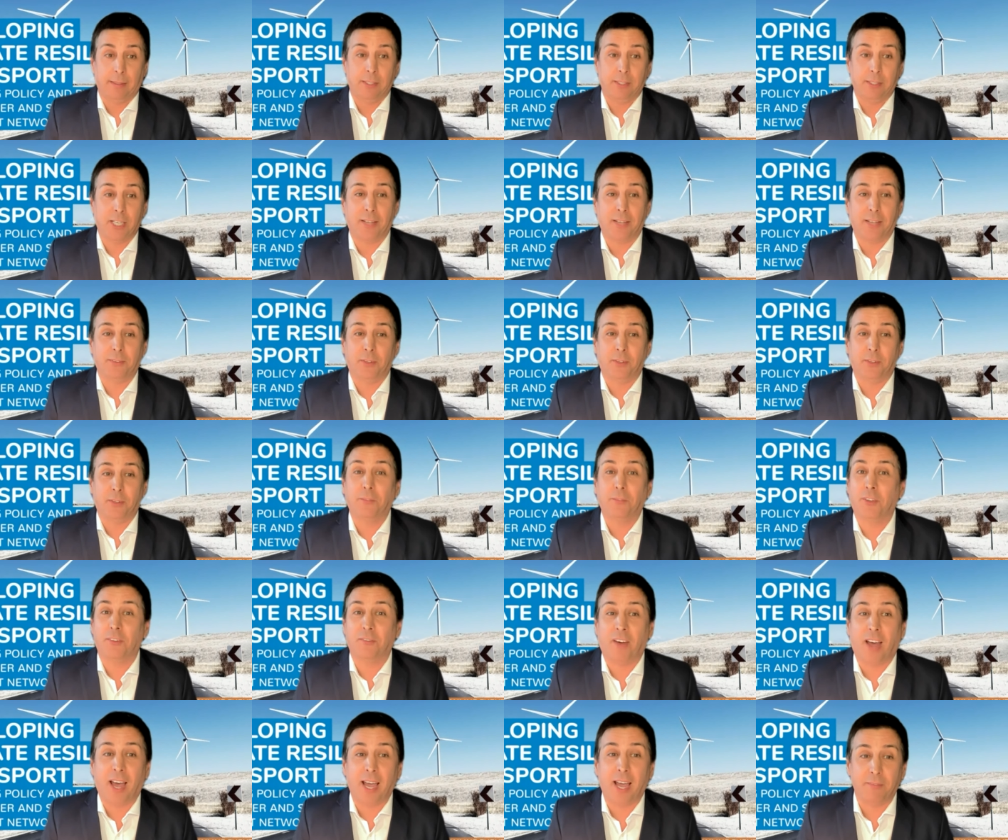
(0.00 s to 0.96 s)
chance of
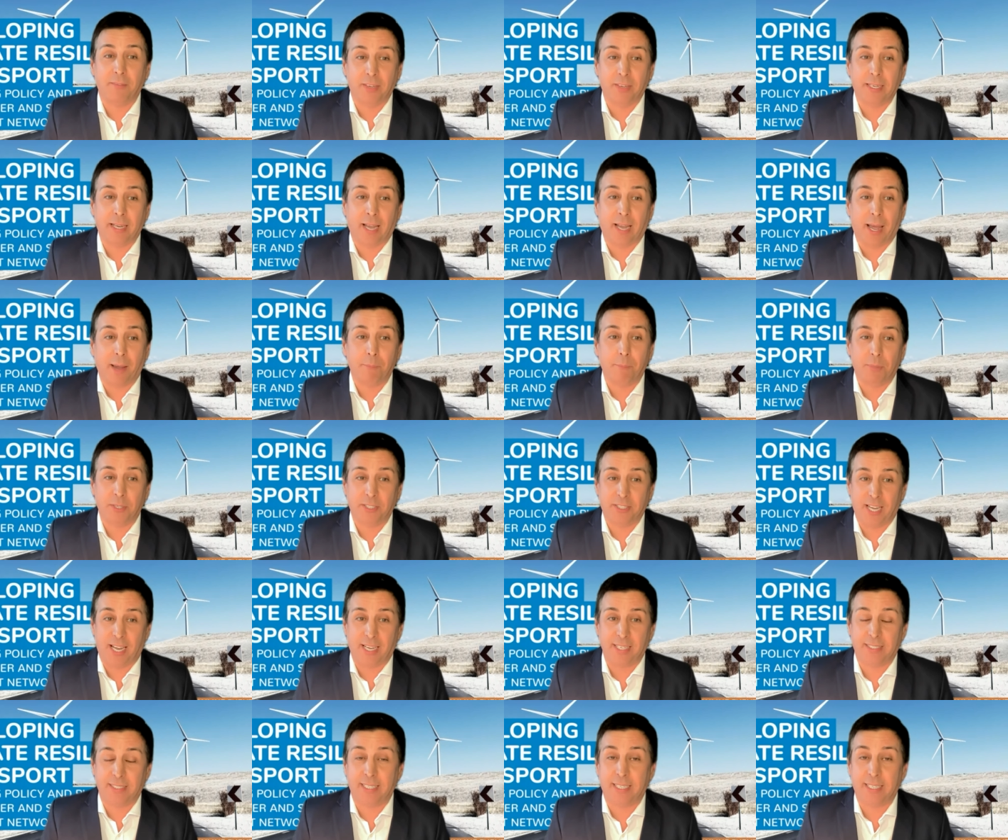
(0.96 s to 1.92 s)
surviving and
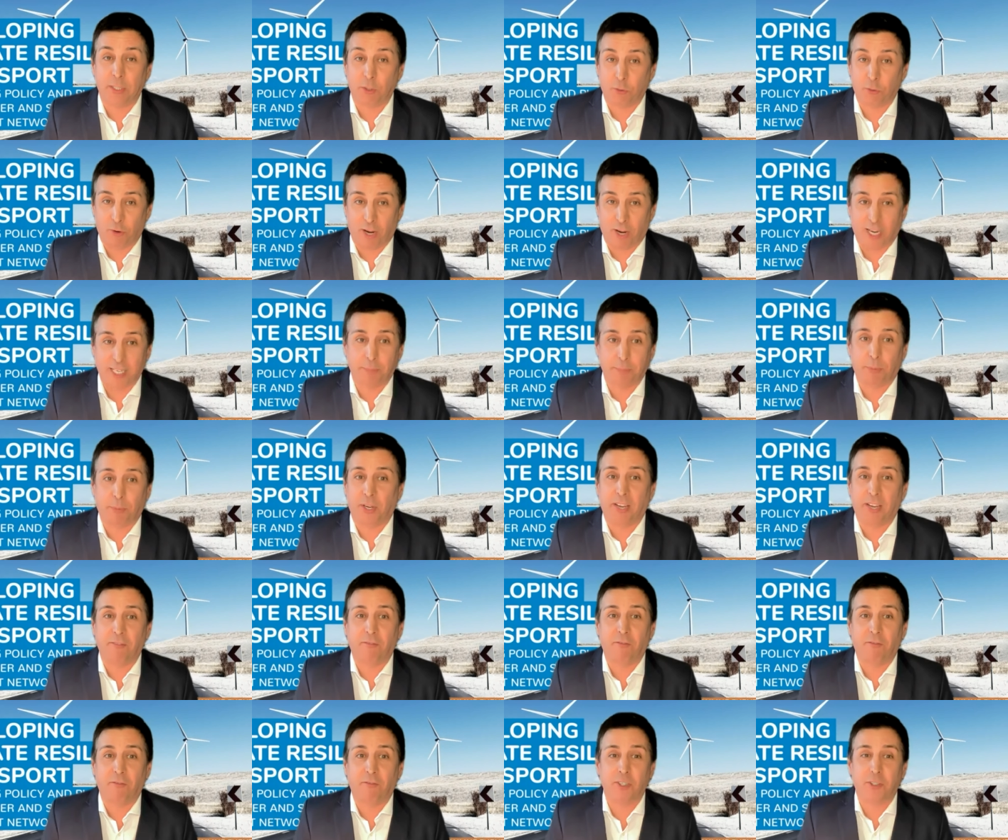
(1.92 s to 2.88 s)
protecting transport
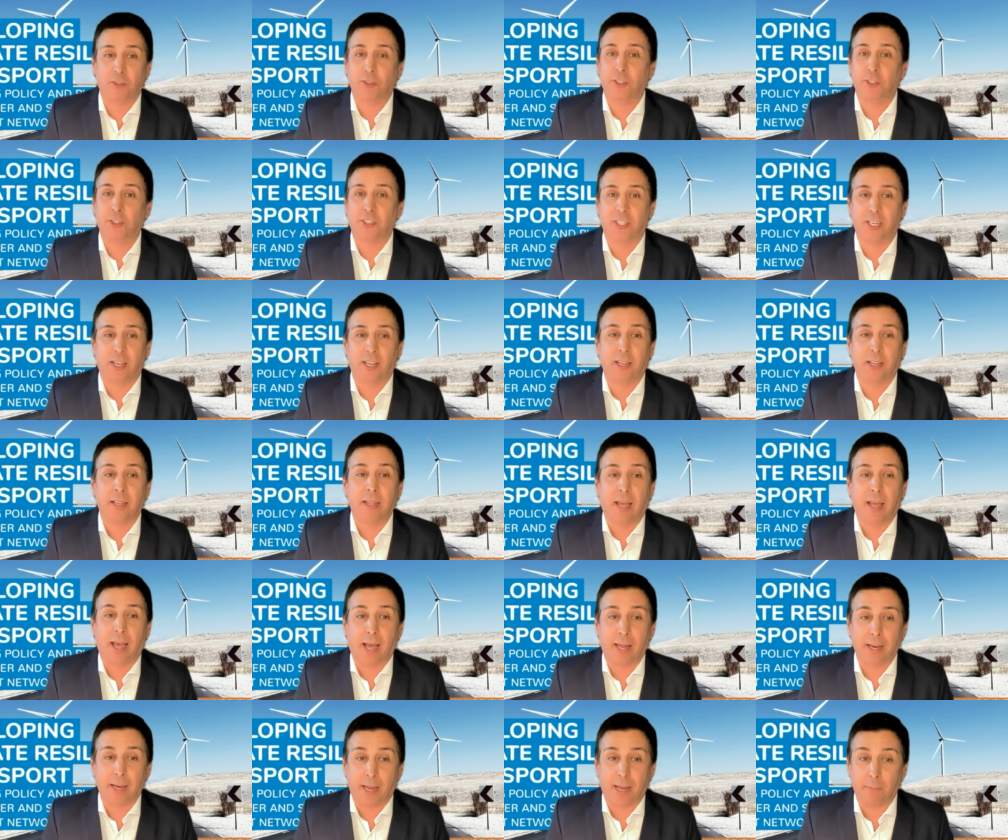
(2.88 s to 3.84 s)
infrastructure
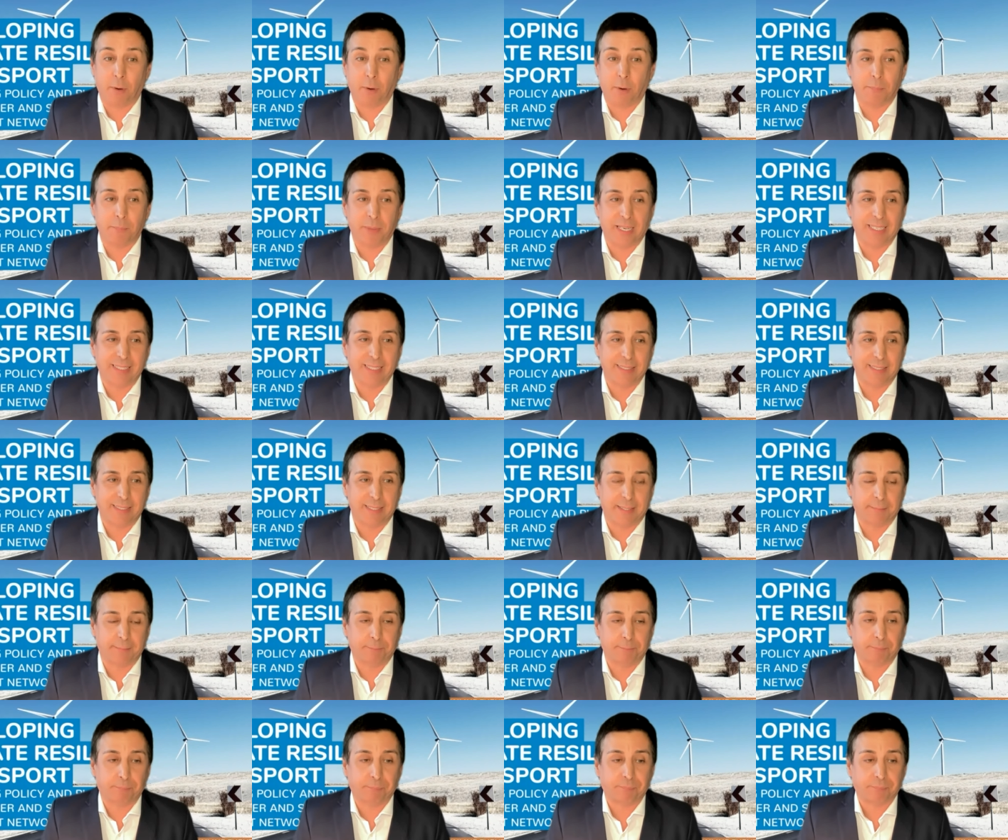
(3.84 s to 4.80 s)
and our mobility.